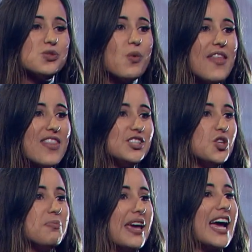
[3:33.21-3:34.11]
is one that
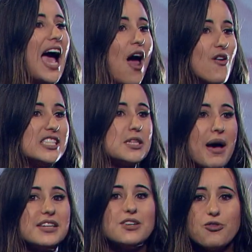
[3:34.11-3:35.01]
you'd be encouraged
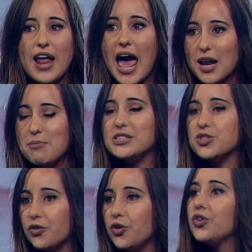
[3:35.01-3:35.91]
about different
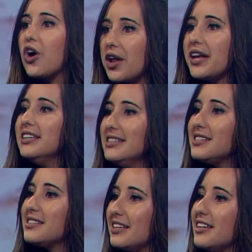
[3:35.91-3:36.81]
elements of who God
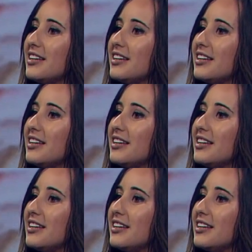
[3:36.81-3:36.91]
is,